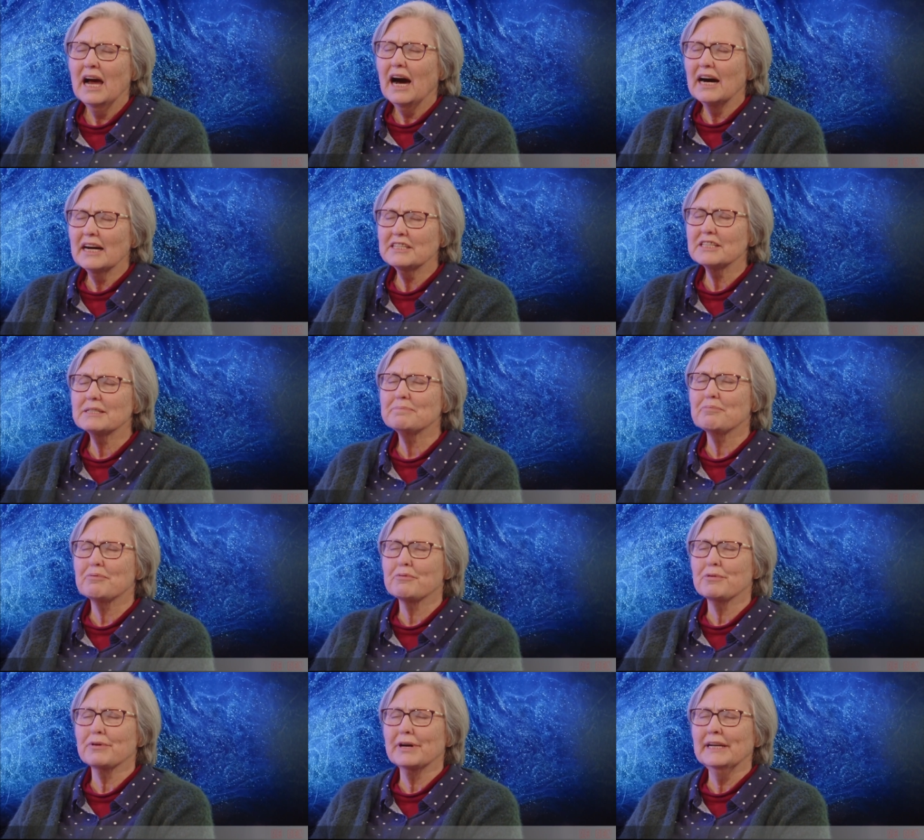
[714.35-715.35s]
I just
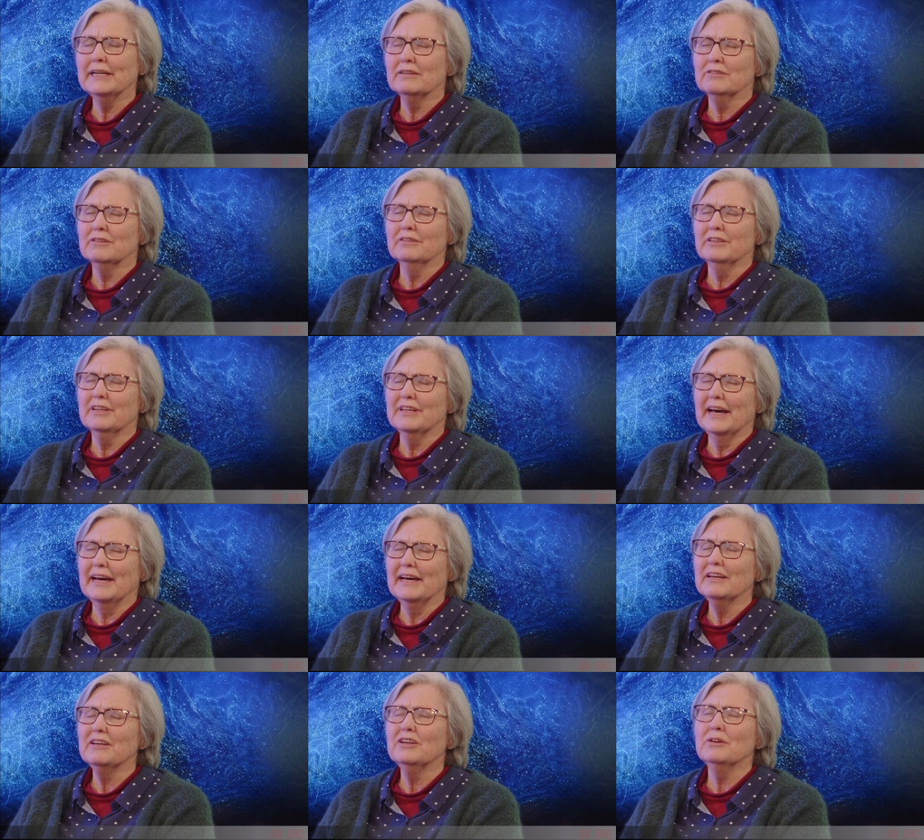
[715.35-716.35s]
pray, Lord,
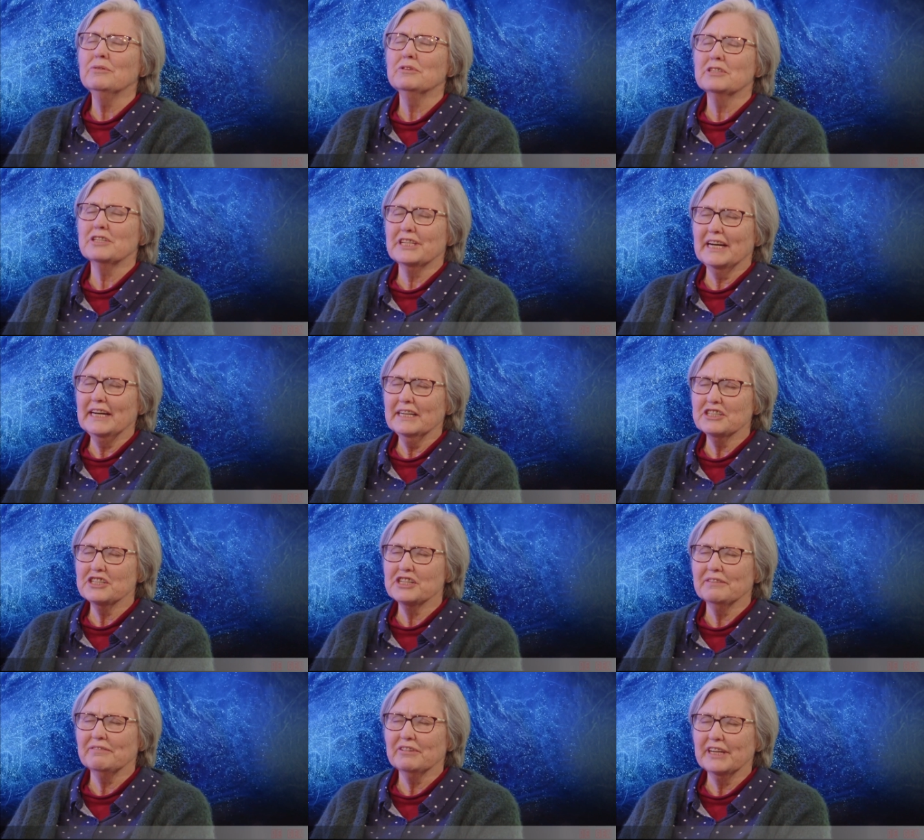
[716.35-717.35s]
that you will
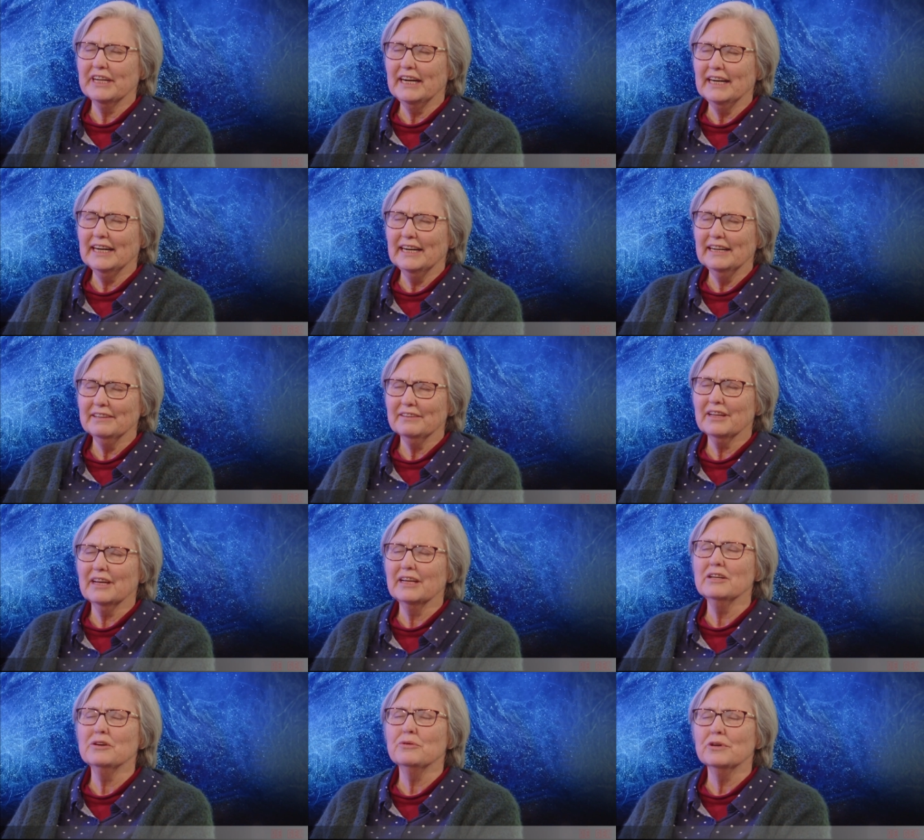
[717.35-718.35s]
touch every heart,
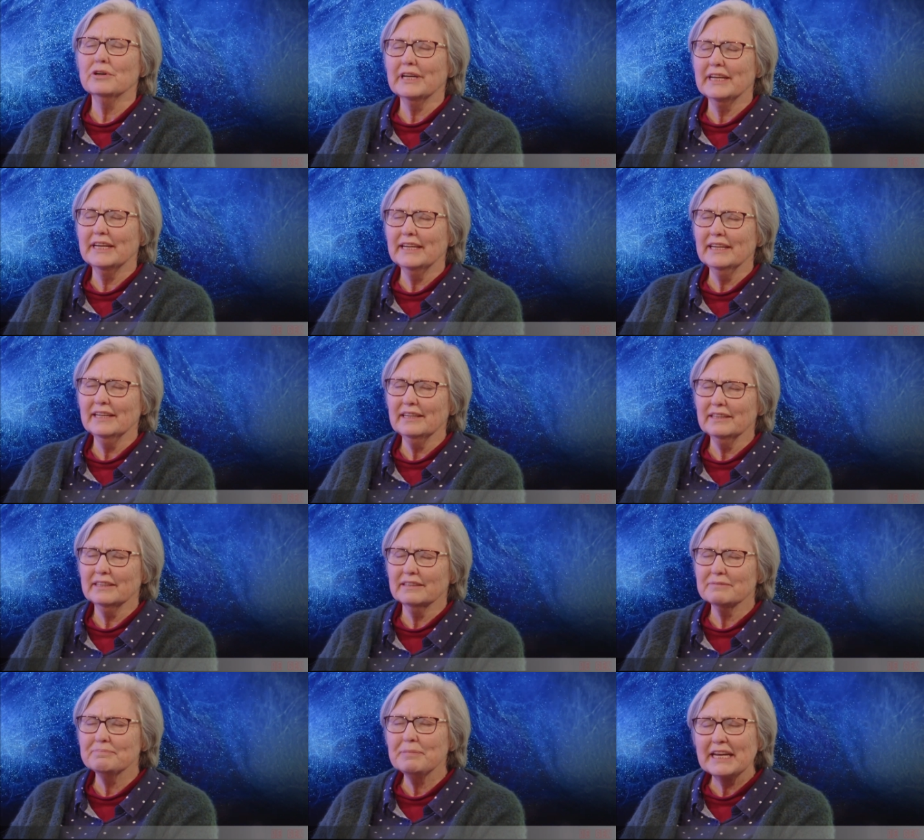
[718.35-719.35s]
that you will heal,
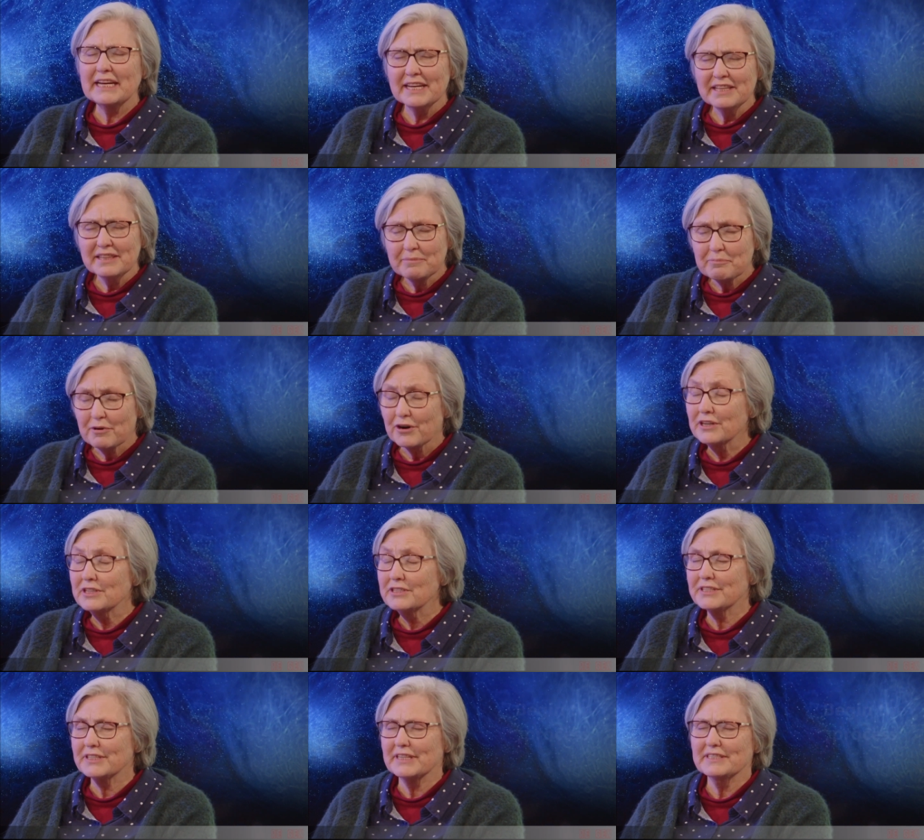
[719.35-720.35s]
begin the
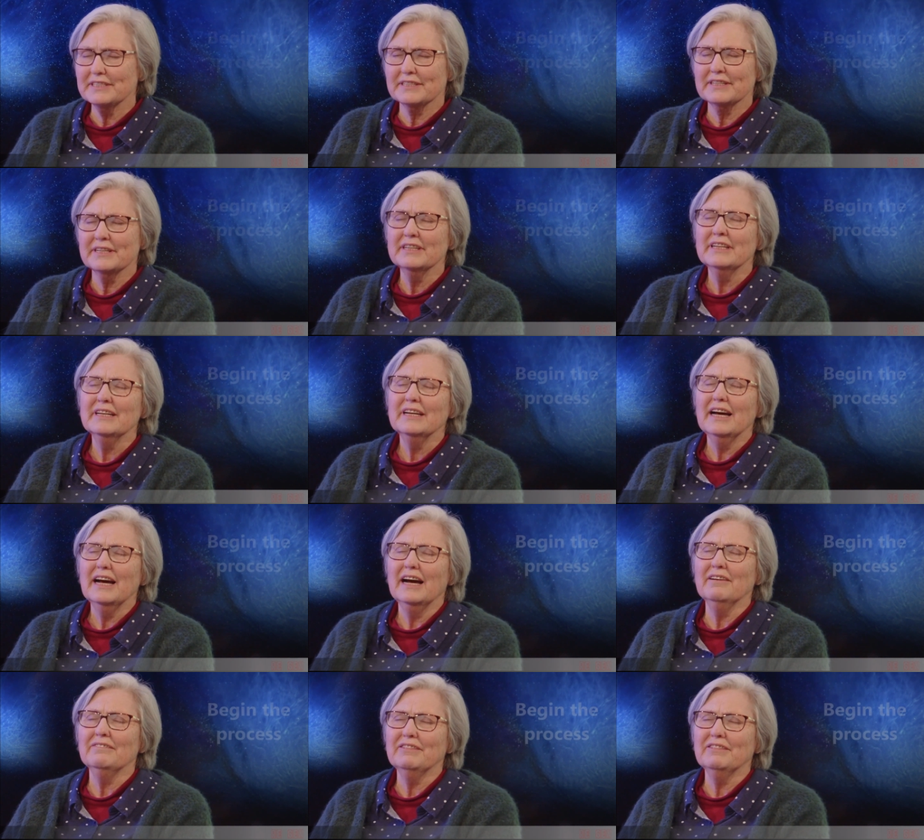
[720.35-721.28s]
process of